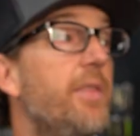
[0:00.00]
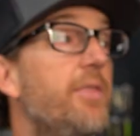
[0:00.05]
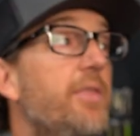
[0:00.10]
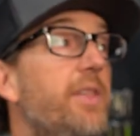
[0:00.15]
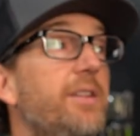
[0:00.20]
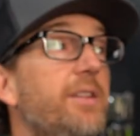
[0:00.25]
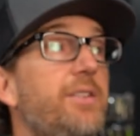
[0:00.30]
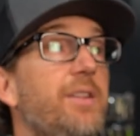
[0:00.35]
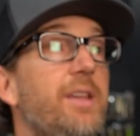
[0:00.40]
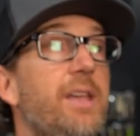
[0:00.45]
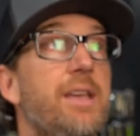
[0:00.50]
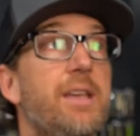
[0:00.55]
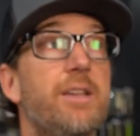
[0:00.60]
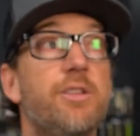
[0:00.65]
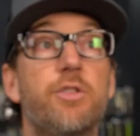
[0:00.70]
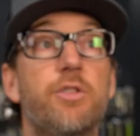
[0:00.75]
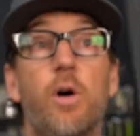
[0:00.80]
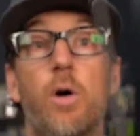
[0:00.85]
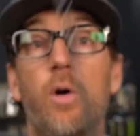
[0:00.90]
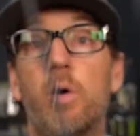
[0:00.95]
This
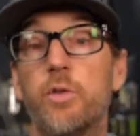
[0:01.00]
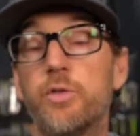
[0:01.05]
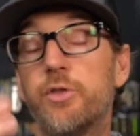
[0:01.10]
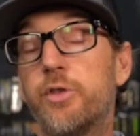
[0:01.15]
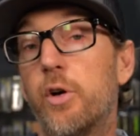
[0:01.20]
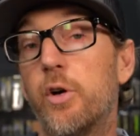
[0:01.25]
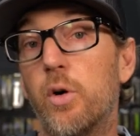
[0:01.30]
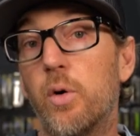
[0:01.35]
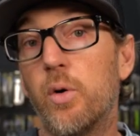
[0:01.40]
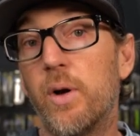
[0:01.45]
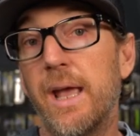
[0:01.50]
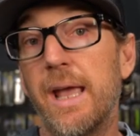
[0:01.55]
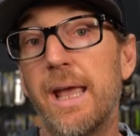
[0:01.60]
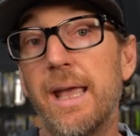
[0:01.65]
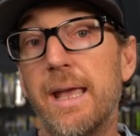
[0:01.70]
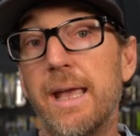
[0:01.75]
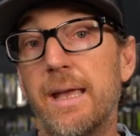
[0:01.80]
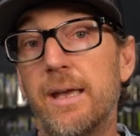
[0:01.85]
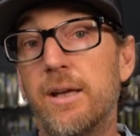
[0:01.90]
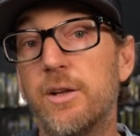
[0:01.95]
is also
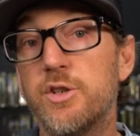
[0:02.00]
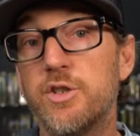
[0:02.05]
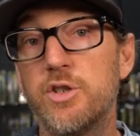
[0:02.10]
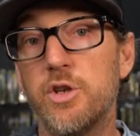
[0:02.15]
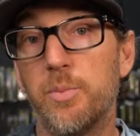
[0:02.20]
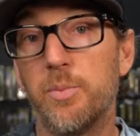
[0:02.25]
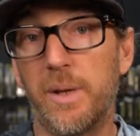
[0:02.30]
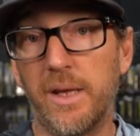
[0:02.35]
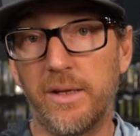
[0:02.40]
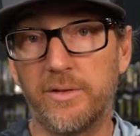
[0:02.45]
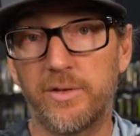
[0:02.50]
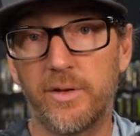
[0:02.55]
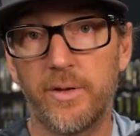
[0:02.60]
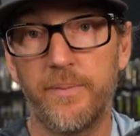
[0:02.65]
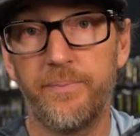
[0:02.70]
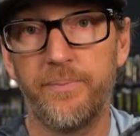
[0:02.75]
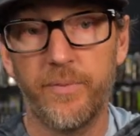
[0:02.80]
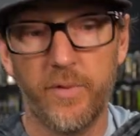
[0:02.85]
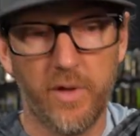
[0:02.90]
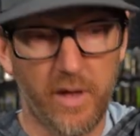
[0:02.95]
a two piece.
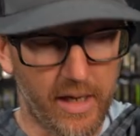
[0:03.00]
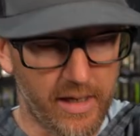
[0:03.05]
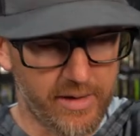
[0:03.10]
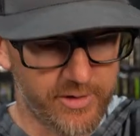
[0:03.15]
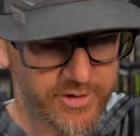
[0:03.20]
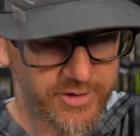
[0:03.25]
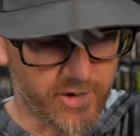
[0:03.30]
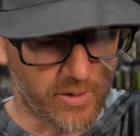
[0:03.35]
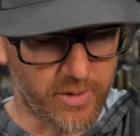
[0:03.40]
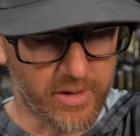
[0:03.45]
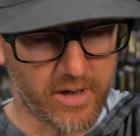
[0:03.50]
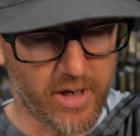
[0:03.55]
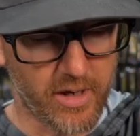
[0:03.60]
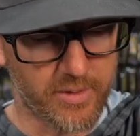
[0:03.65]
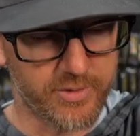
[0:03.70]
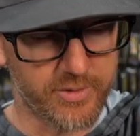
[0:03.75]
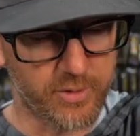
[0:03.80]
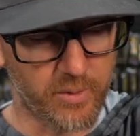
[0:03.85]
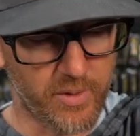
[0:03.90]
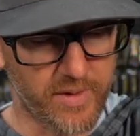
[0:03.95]
Okay, so it
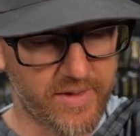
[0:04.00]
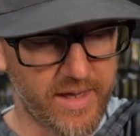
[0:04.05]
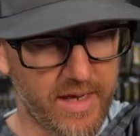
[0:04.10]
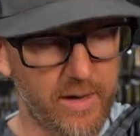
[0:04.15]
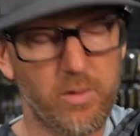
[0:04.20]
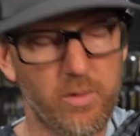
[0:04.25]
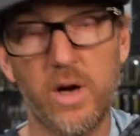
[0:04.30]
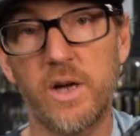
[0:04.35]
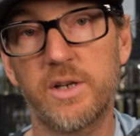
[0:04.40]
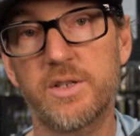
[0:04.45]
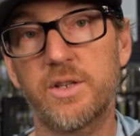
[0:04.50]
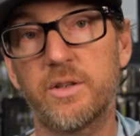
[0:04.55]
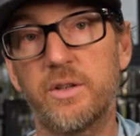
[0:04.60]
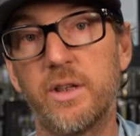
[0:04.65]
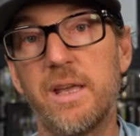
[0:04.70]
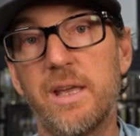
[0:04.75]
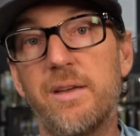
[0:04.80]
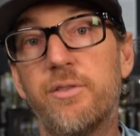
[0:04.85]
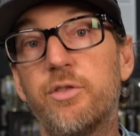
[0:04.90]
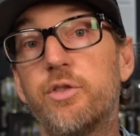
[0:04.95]
comes with a rod
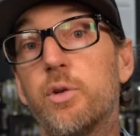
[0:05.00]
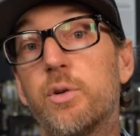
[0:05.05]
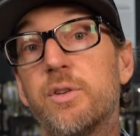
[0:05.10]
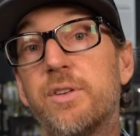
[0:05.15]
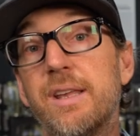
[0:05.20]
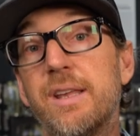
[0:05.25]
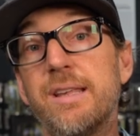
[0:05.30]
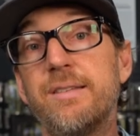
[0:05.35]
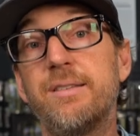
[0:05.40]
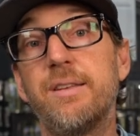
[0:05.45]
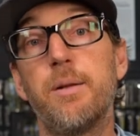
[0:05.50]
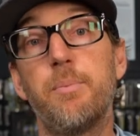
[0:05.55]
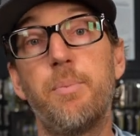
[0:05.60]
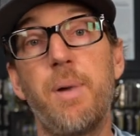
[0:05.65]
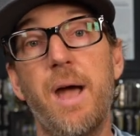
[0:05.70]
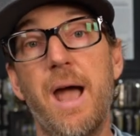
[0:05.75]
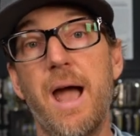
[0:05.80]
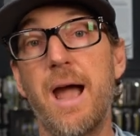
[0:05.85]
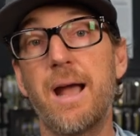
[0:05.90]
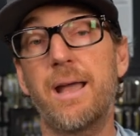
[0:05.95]
sleeve, so it's easy to
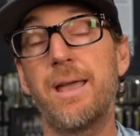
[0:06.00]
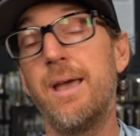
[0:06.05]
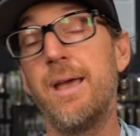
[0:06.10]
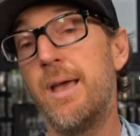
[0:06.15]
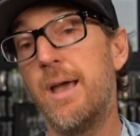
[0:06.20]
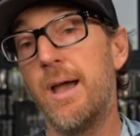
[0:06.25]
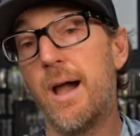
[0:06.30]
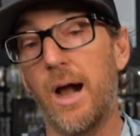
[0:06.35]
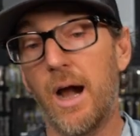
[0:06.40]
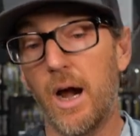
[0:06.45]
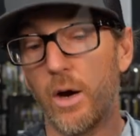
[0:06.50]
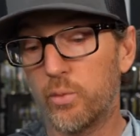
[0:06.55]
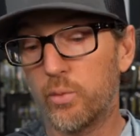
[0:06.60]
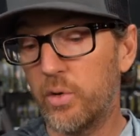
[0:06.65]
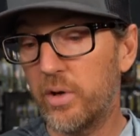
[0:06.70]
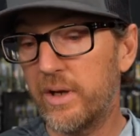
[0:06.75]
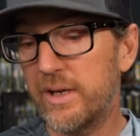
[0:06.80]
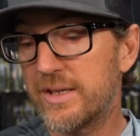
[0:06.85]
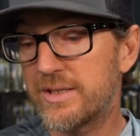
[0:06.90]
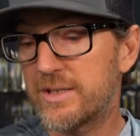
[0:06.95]
pack. Uh,
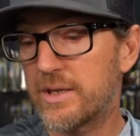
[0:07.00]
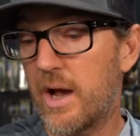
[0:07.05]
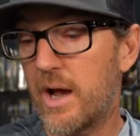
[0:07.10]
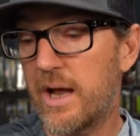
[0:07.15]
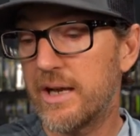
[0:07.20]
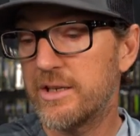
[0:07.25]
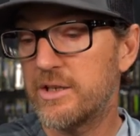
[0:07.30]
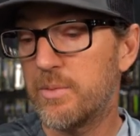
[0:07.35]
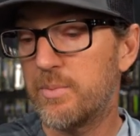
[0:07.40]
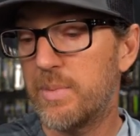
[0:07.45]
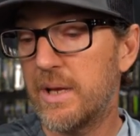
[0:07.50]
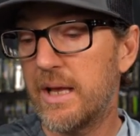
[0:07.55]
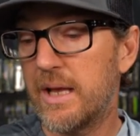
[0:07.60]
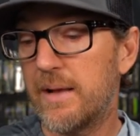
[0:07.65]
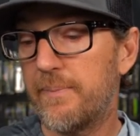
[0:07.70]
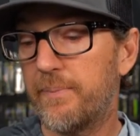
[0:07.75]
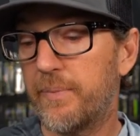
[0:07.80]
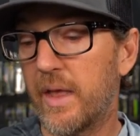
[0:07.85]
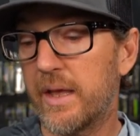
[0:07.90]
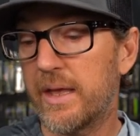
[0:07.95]
really designed to
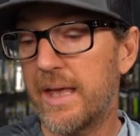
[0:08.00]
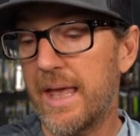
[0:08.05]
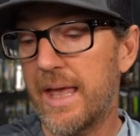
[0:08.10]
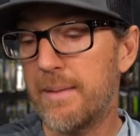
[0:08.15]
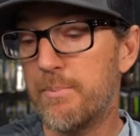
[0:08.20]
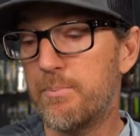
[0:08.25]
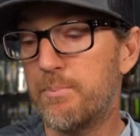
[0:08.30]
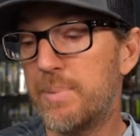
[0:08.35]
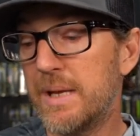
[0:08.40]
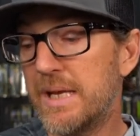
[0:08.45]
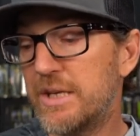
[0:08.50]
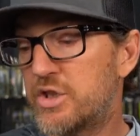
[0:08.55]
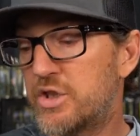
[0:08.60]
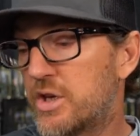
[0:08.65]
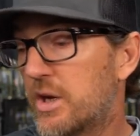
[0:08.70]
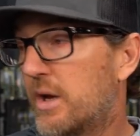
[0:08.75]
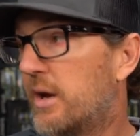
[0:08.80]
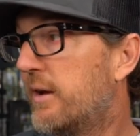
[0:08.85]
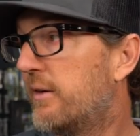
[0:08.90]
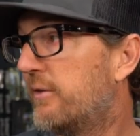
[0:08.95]
be like a
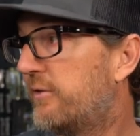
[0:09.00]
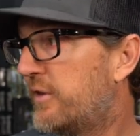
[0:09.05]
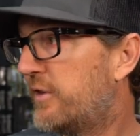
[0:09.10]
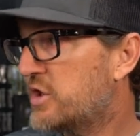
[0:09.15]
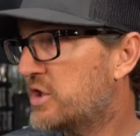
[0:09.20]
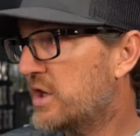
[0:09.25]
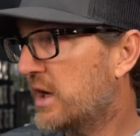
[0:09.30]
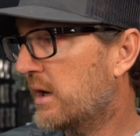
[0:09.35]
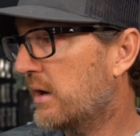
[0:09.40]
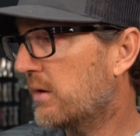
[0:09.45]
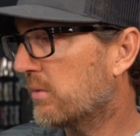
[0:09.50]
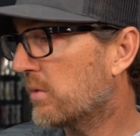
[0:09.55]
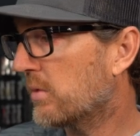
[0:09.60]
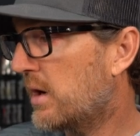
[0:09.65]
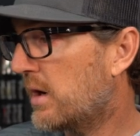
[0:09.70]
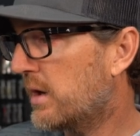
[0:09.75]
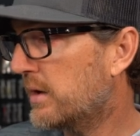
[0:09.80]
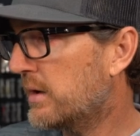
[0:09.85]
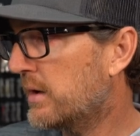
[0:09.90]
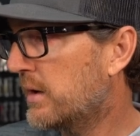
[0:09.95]
beach fishing
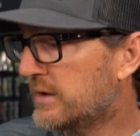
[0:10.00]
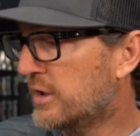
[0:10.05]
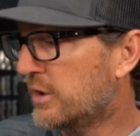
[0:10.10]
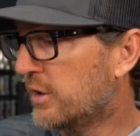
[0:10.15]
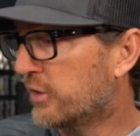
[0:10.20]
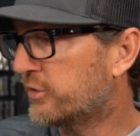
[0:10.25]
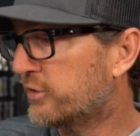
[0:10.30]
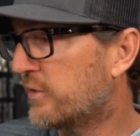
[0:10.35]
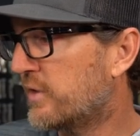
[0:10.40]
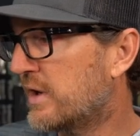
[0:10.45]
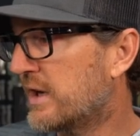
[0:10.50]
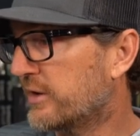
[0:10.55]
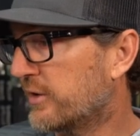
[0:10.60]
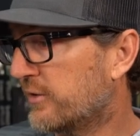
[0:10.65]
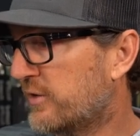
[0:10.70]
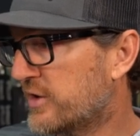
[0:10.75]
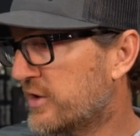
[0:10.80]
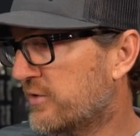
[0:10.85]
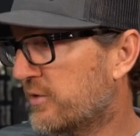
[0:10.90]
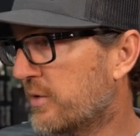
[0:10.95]
rod. You know, so if you guys are
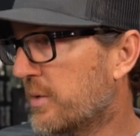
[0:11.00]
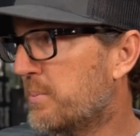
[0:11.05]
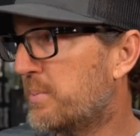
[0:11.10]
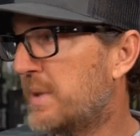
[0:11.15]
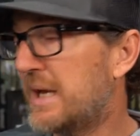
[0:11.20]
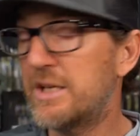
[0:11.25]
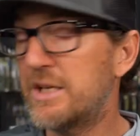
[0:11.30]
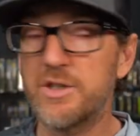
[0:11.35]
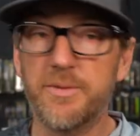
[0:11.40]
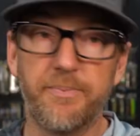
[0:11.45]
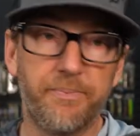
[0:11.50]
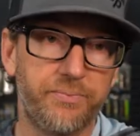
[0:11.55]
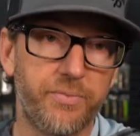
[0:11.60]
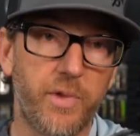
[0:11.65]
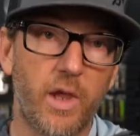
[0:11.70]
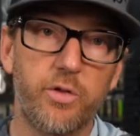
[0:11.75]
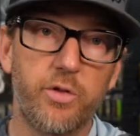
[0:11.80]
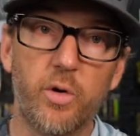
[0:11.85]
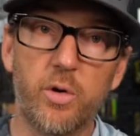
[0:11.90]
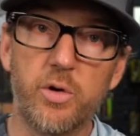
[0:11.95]
fishing from the beach,
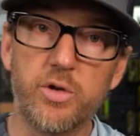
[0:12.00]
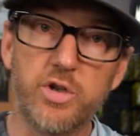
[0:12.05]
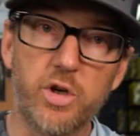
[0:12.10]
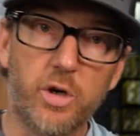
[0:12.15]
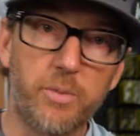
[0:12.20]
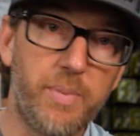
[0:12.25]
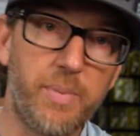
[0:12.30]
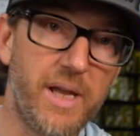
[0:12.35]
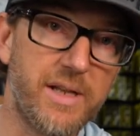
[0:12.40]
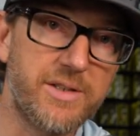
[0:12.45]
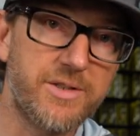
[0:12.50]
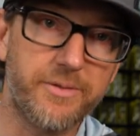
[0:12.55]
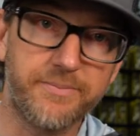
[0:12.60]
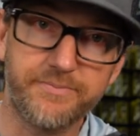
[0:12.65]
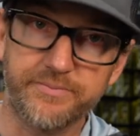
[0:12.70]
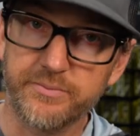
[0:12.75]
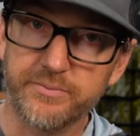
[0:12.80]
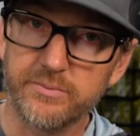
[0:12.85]
throwing jerk baits,